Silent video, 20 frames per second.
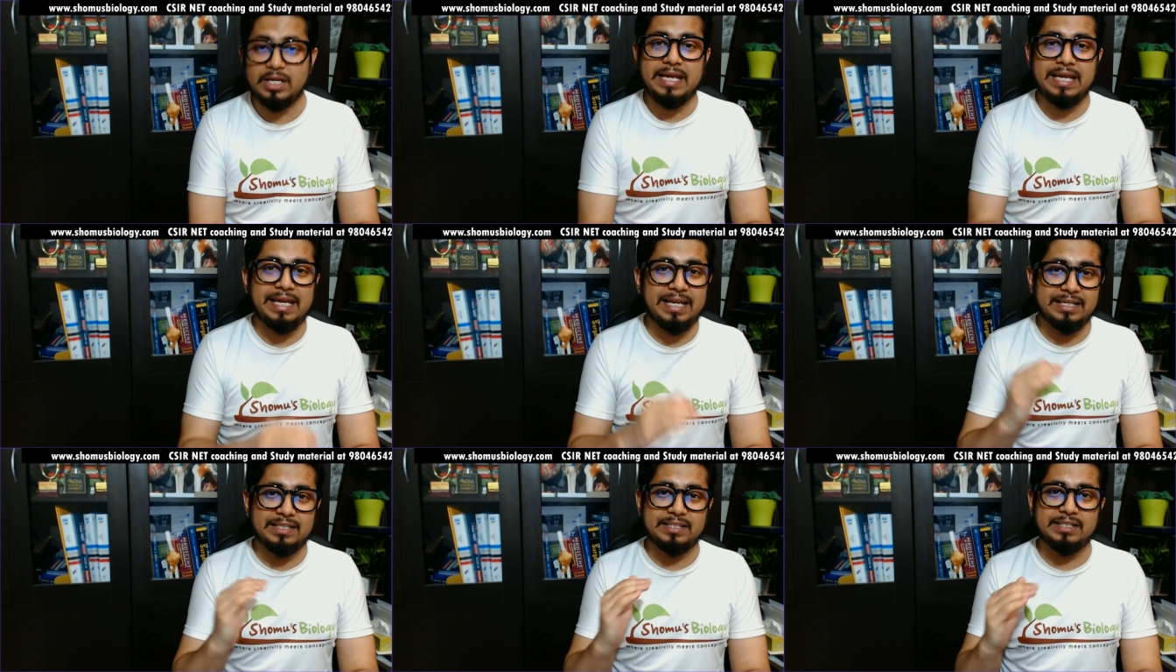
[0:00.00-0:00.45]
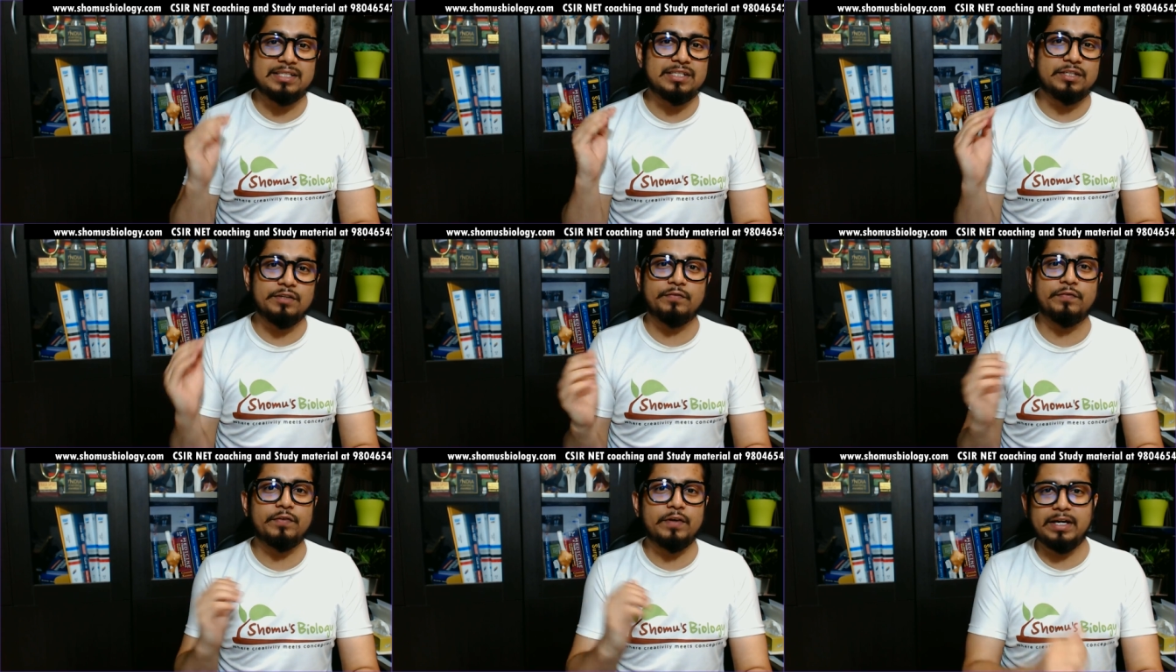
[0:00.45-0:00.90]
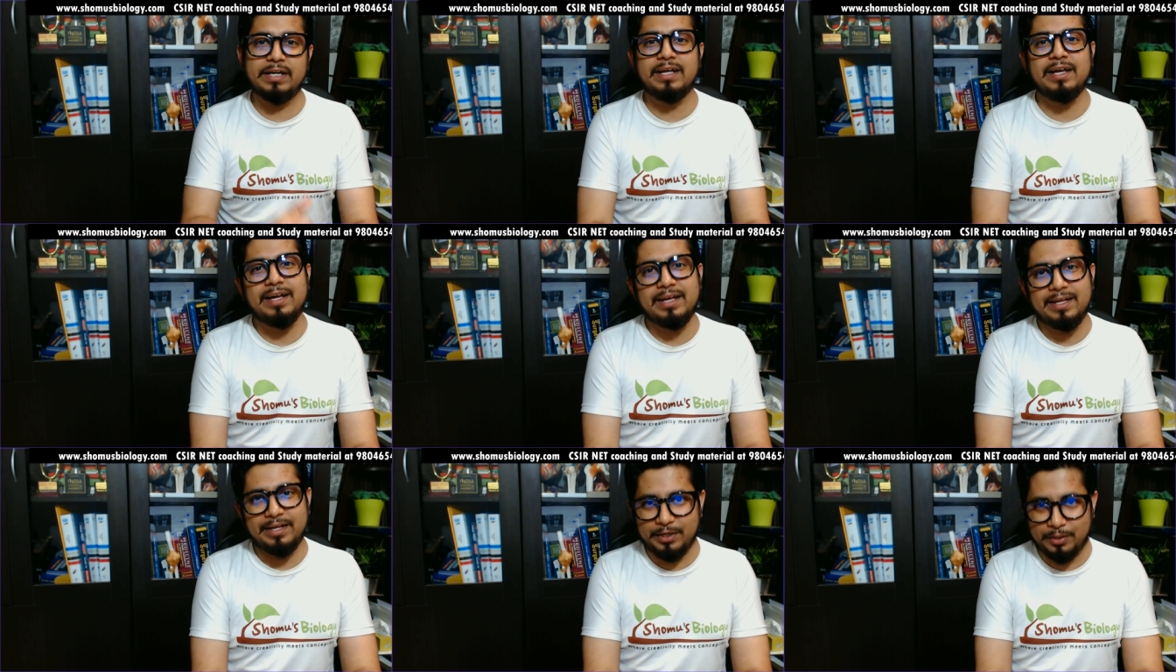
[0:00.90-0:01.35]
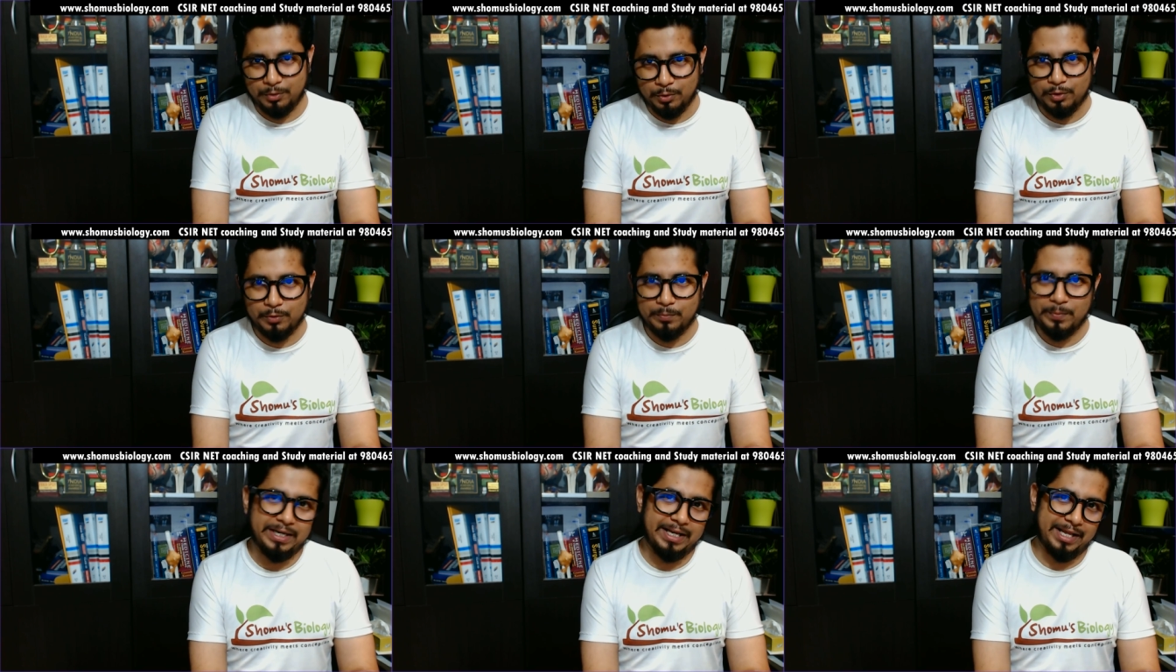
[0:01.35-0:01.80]
in these different
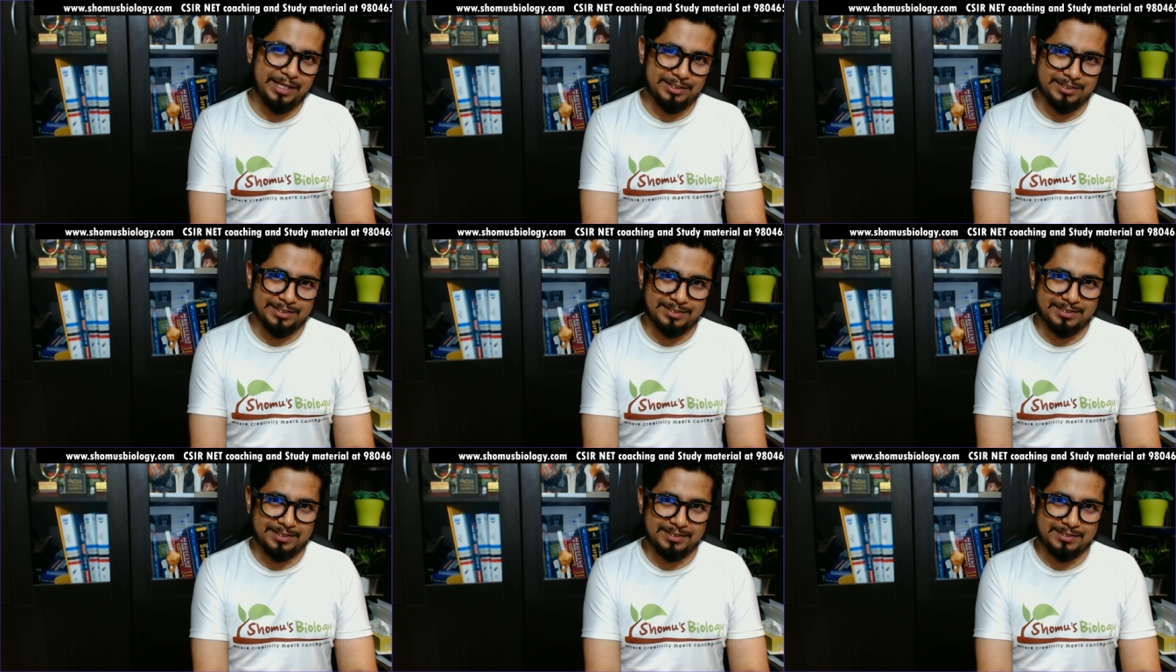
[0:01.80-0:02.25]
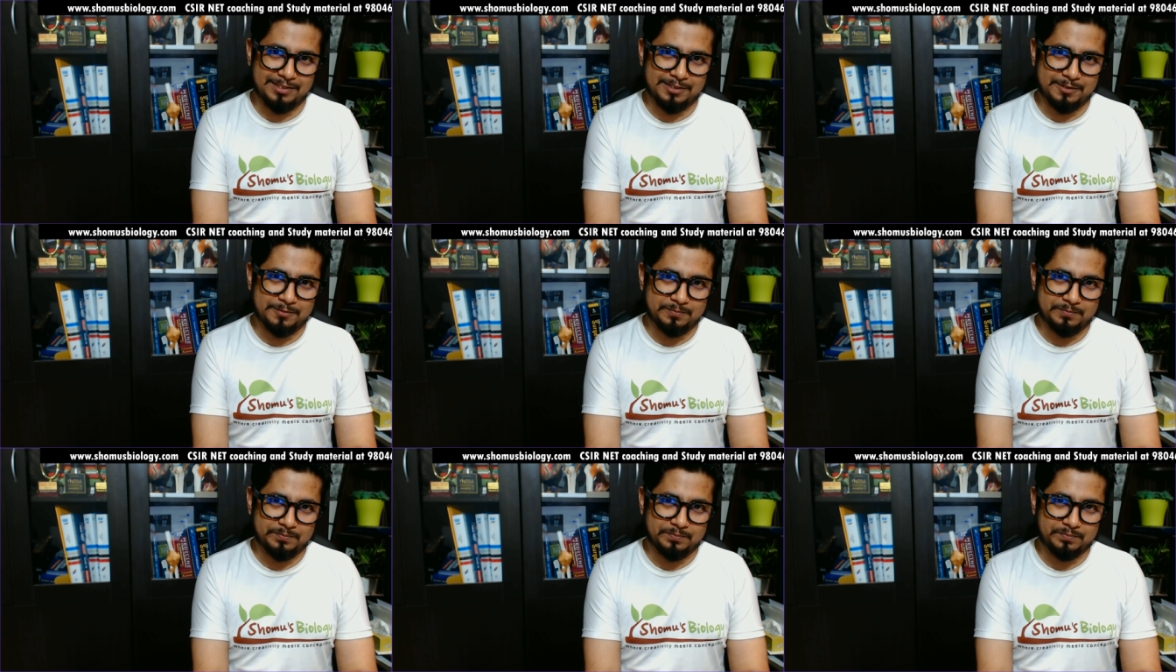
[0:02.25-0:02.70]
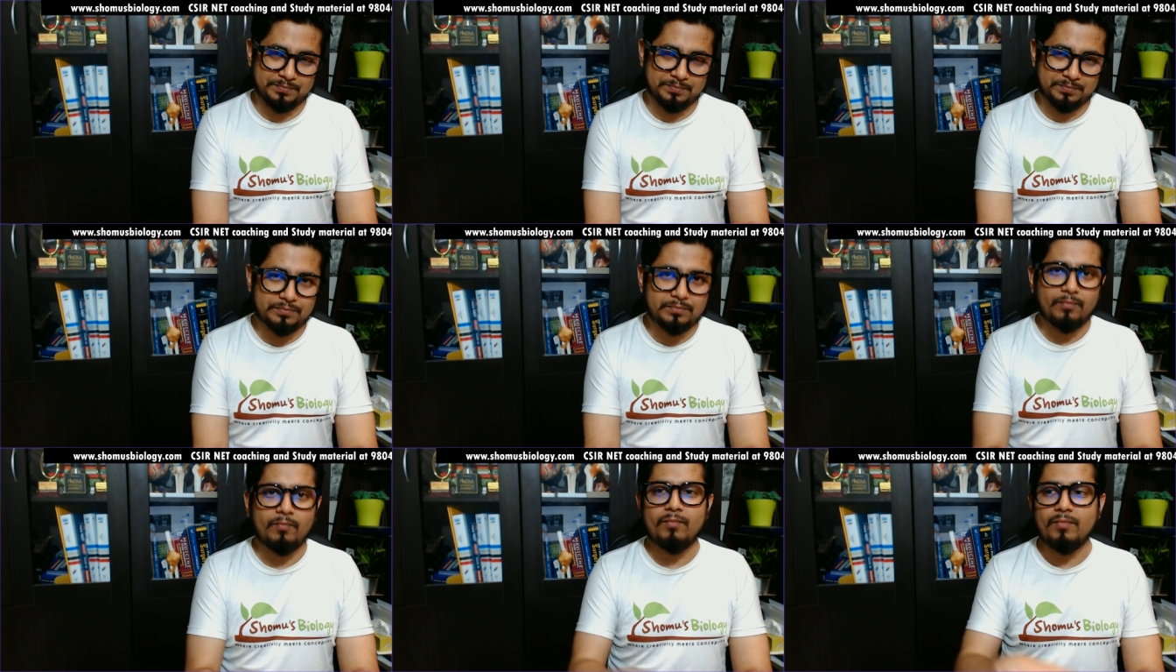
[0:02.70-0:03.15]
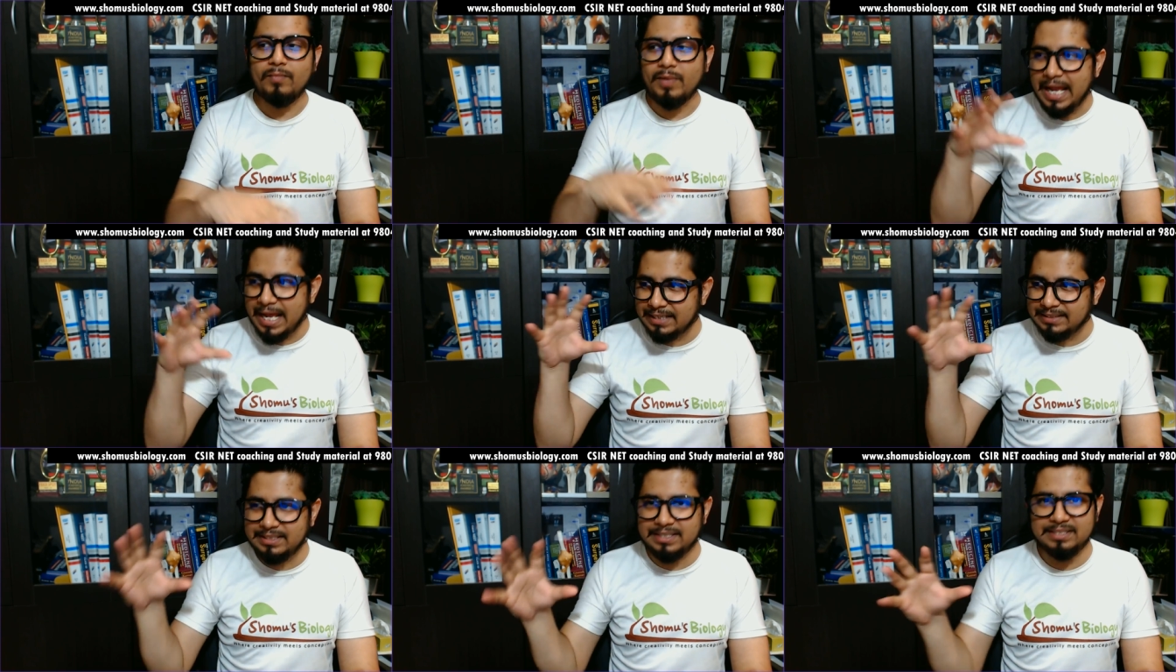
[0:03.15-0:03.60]
recruitment agencies.
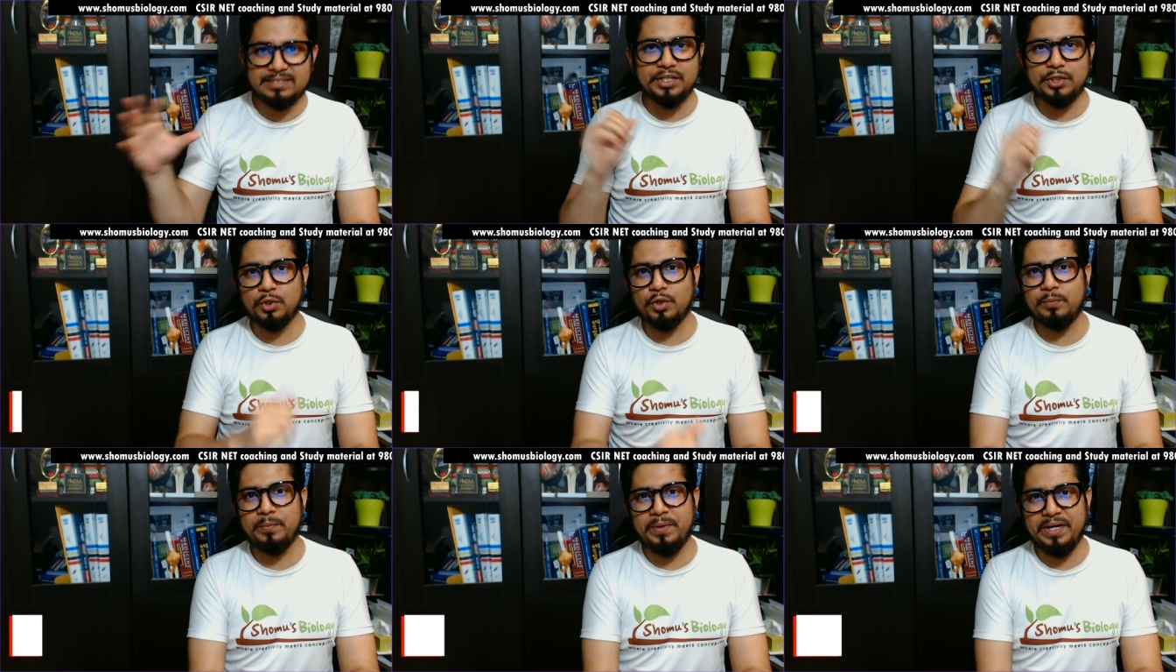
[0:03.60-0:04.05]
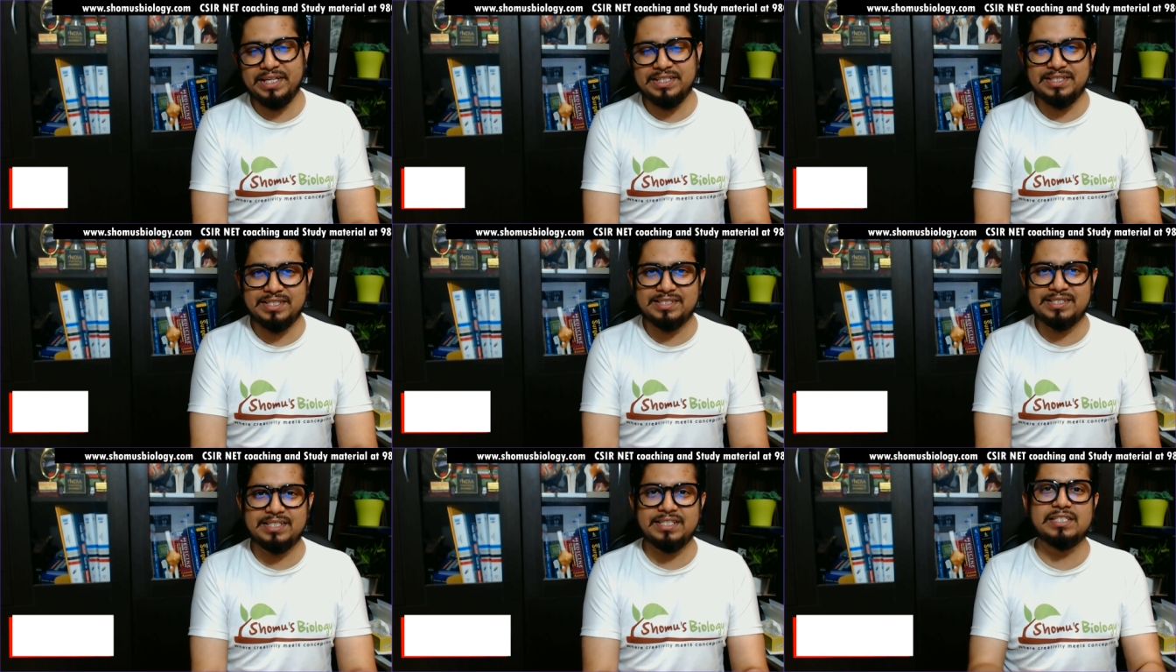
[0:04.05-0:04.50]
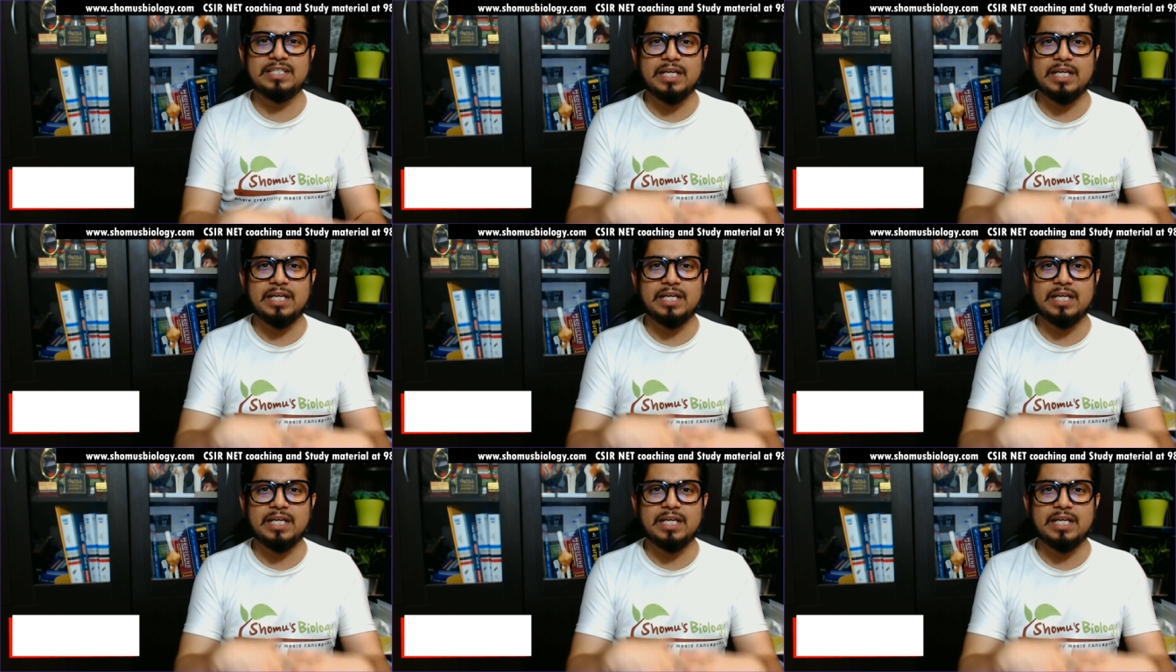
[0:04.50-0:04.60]
And these recruitment agencies